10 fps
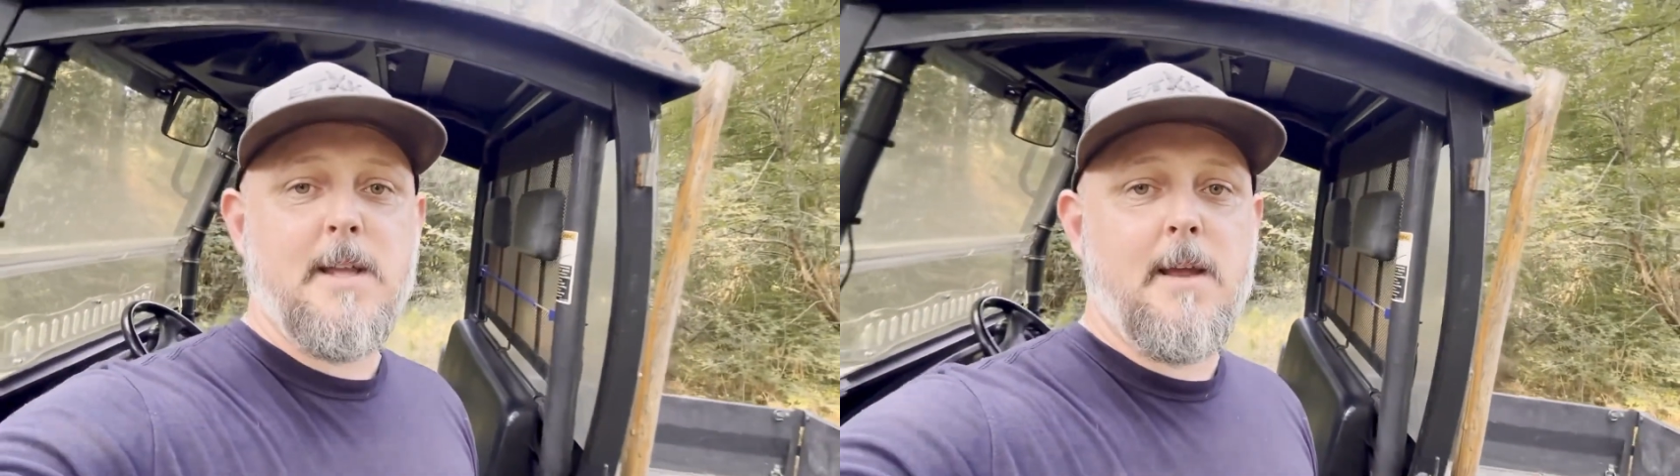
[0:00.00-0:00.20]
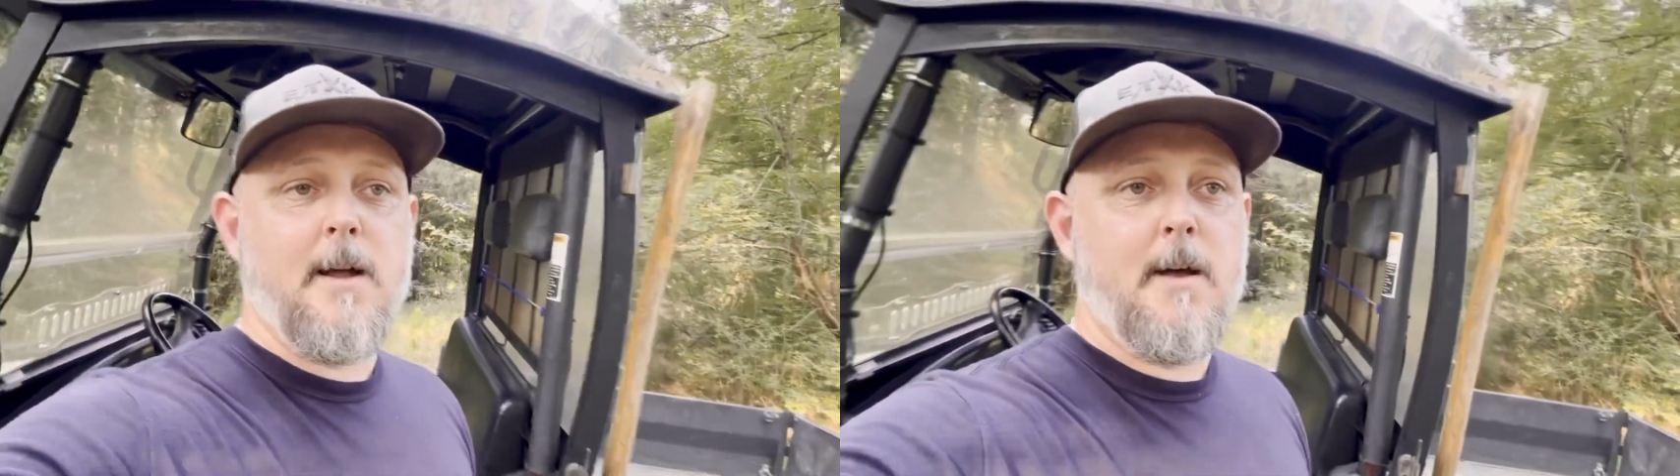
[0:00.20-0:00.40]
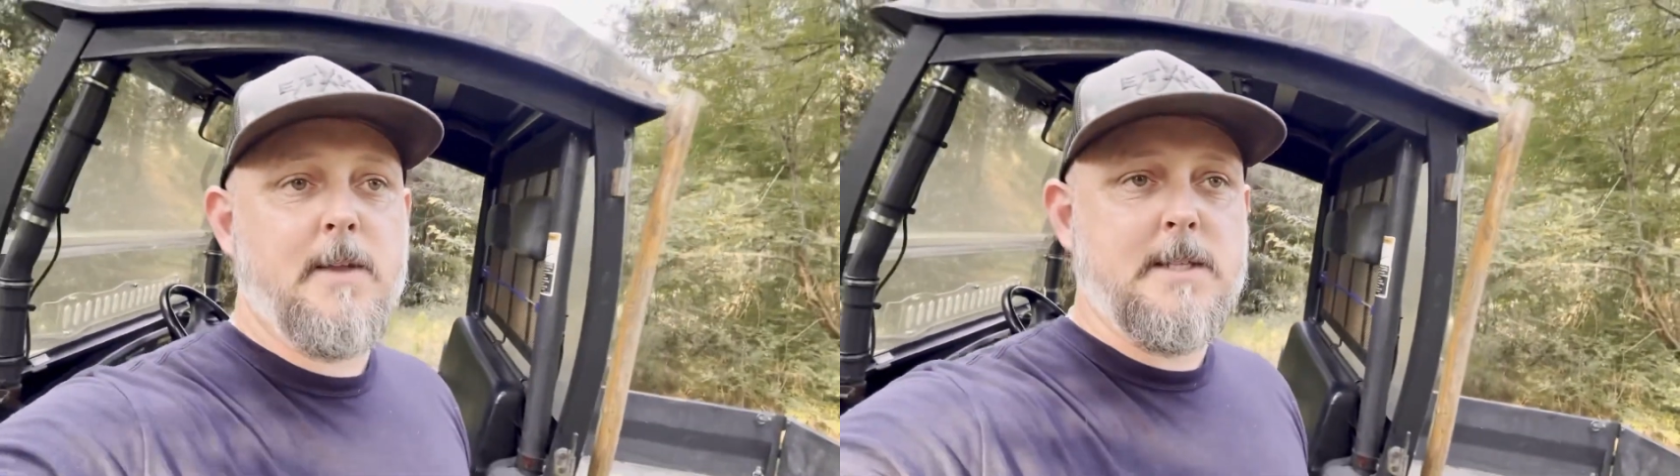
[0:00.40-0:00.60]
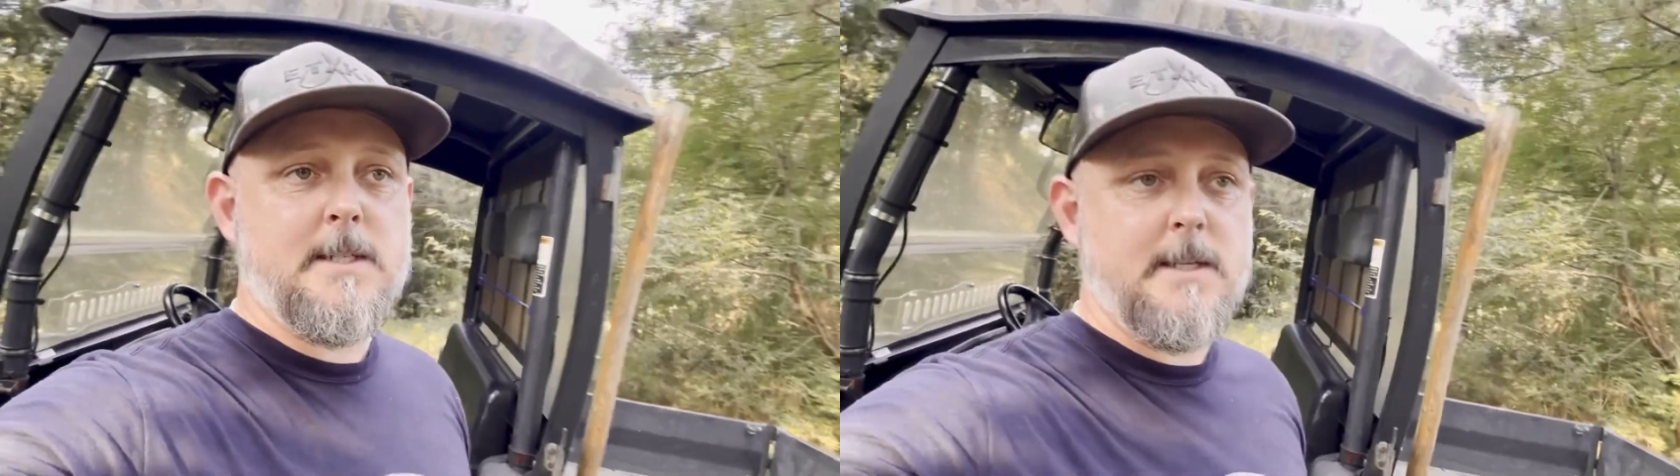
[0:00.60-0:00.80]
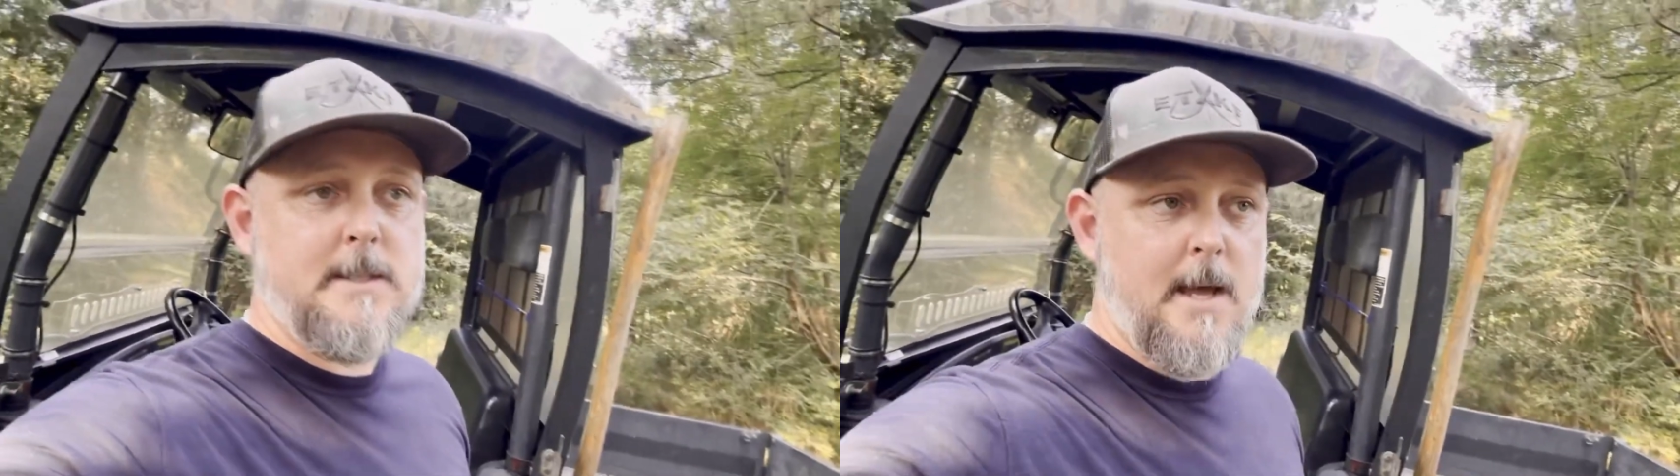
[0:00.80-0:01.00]
And this
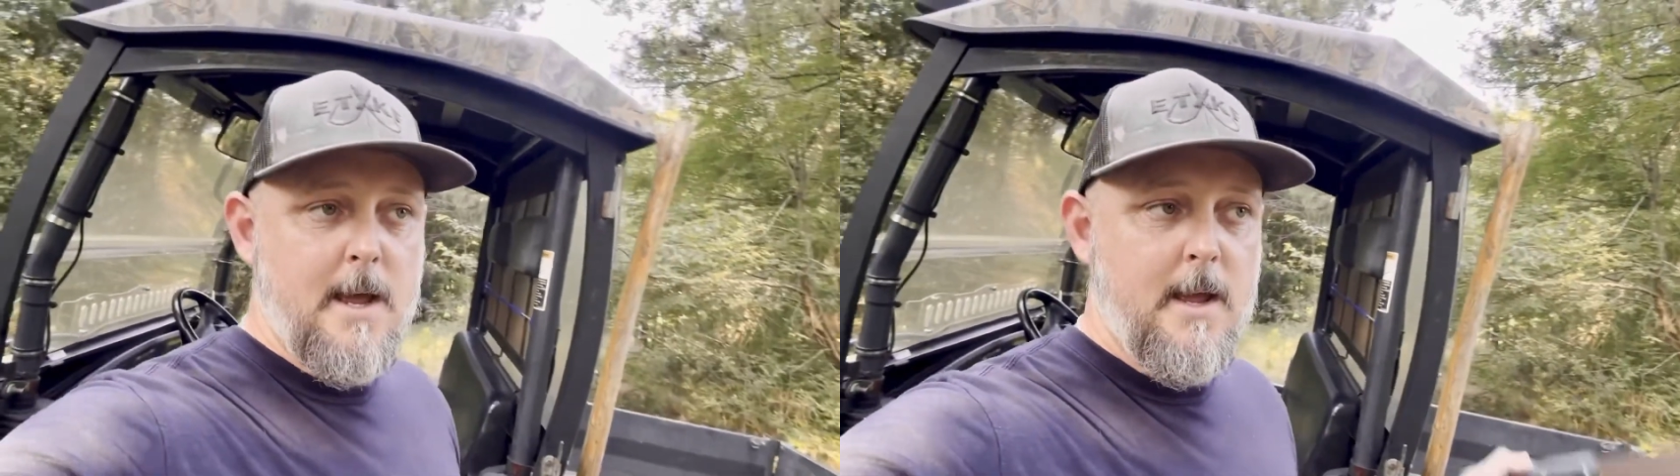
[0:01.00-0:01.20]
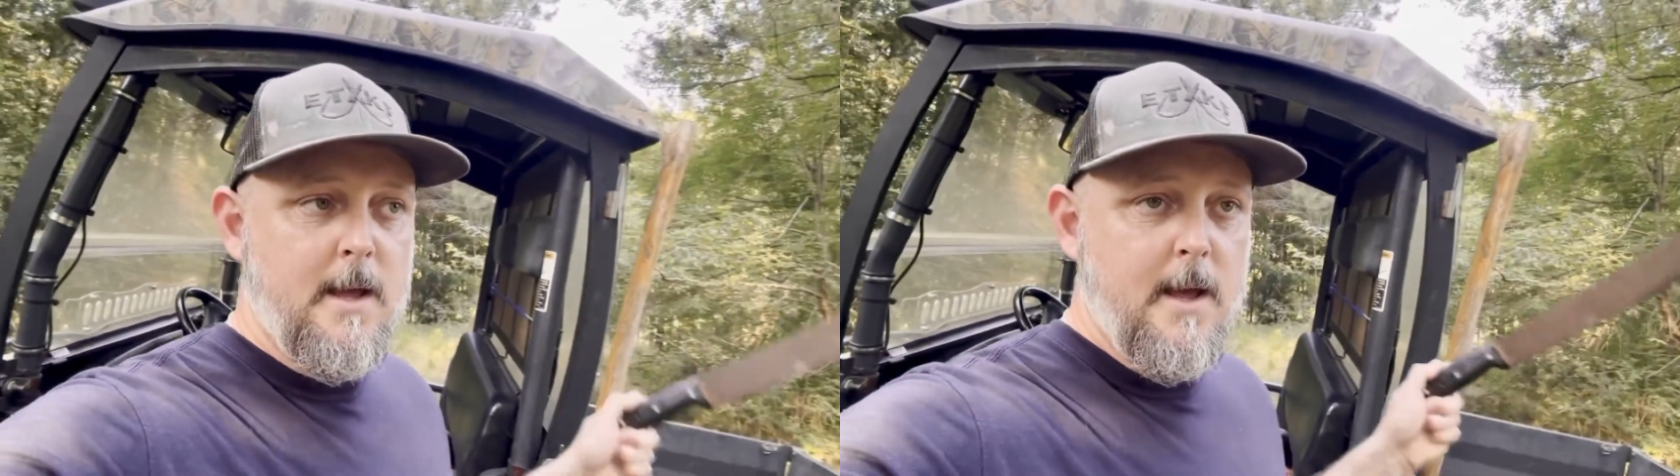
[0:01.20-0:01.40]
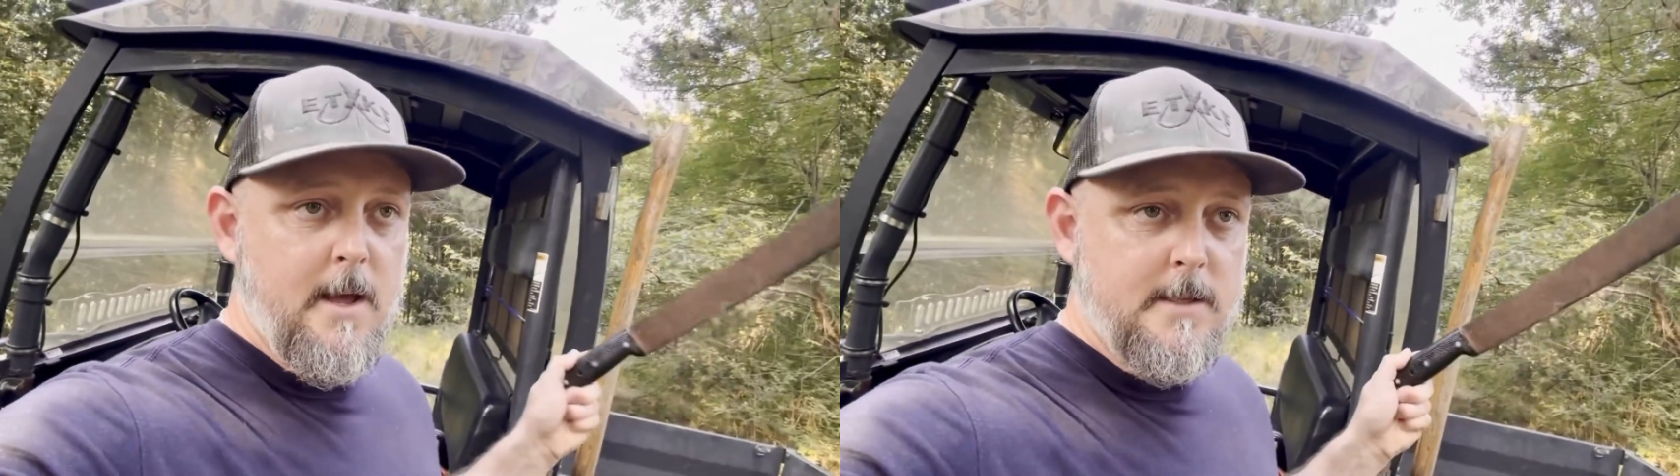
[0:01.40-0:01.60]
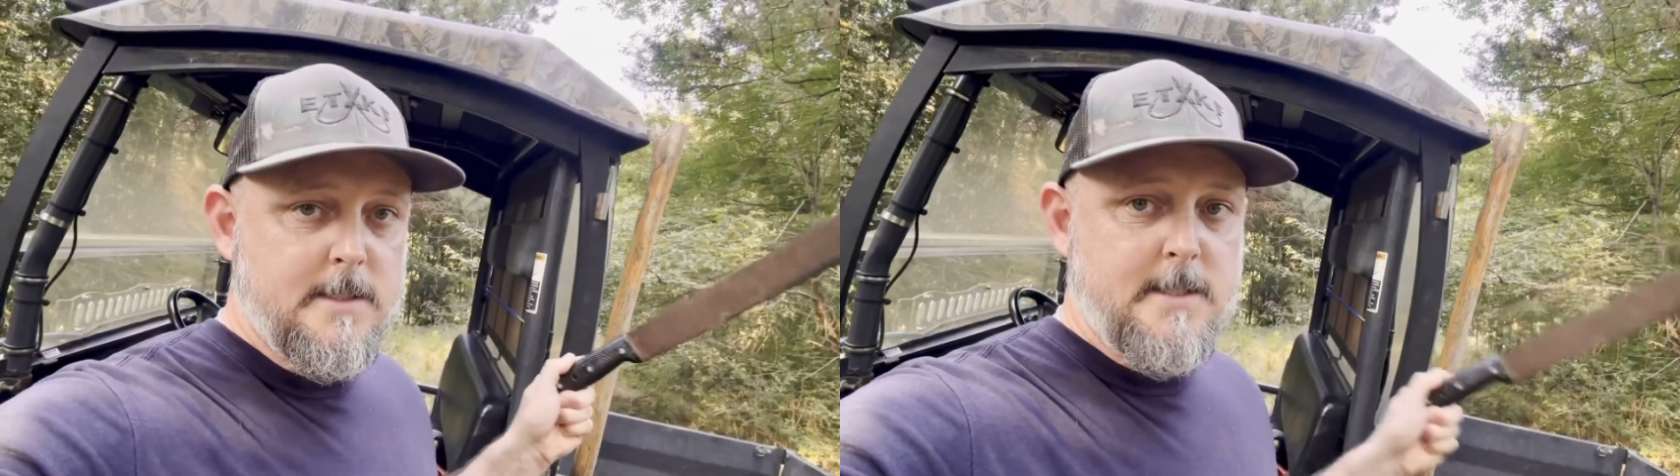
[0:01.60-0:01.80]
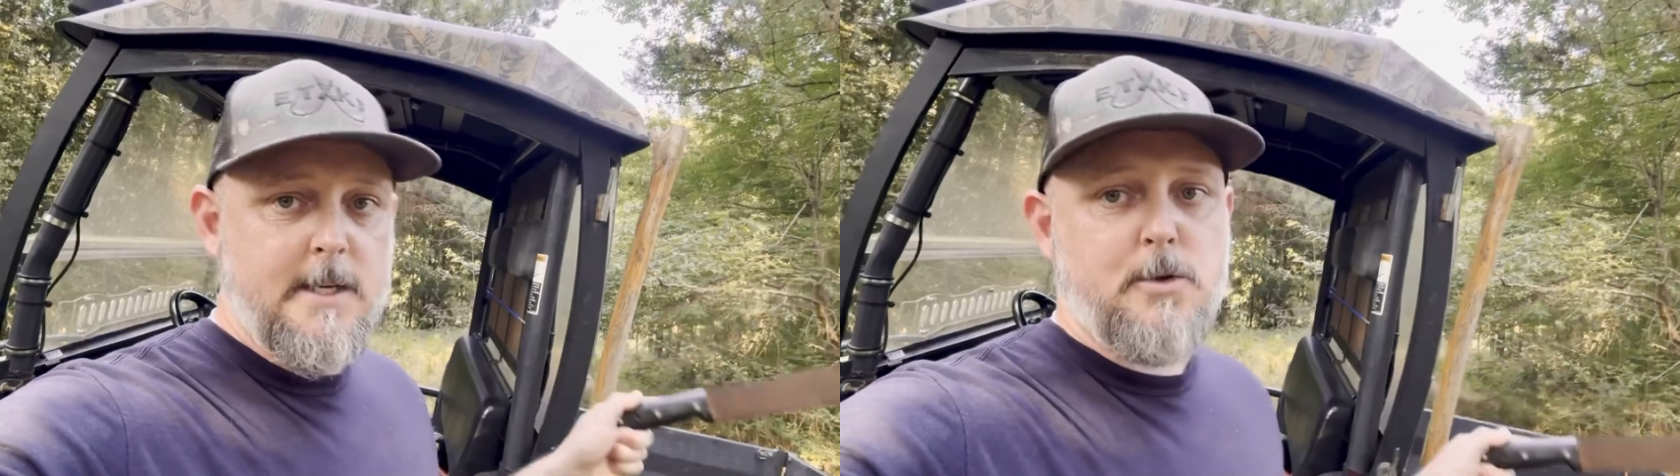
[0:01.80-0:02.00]
is a
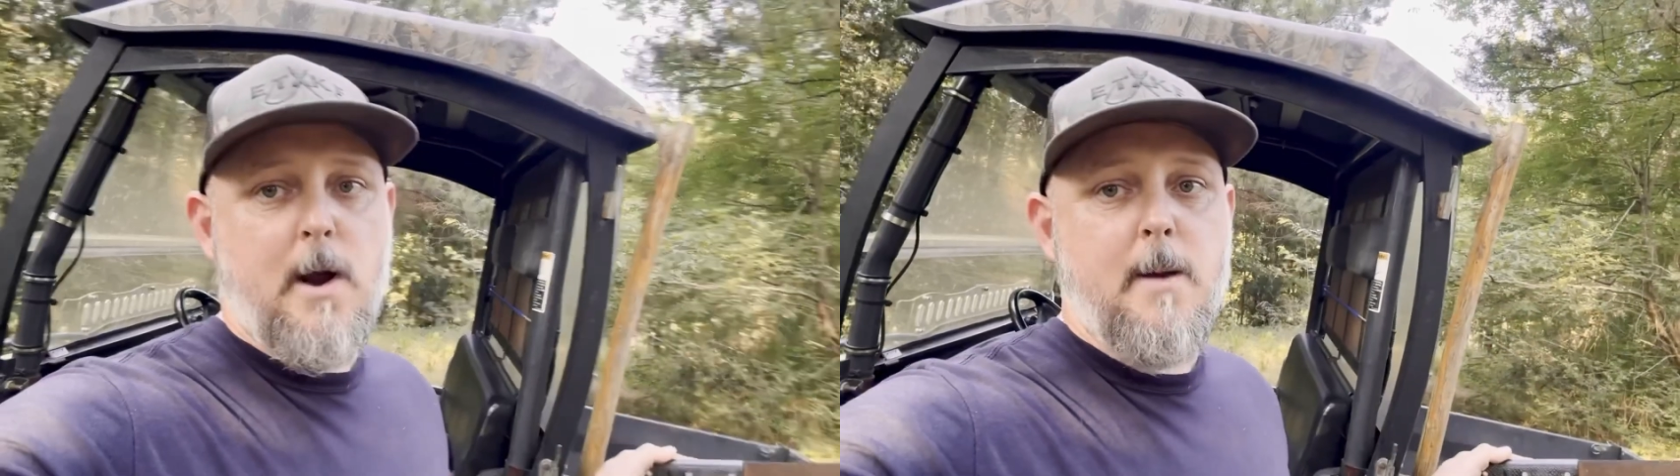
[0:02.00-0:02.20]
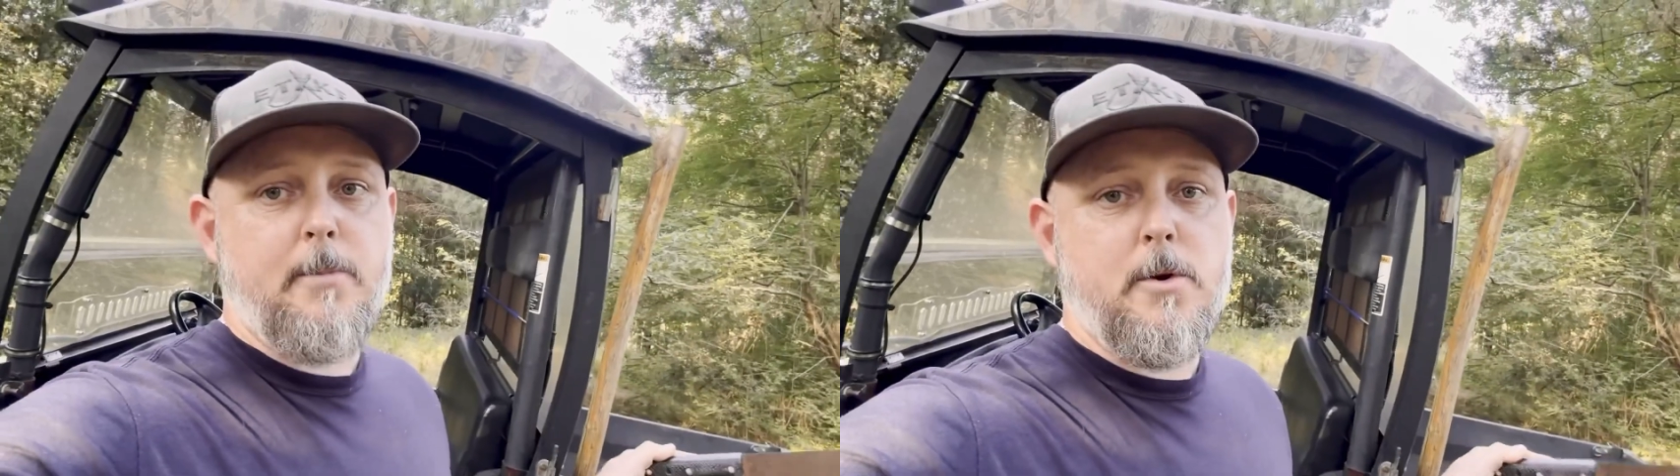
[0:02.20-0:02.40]
Z-trap.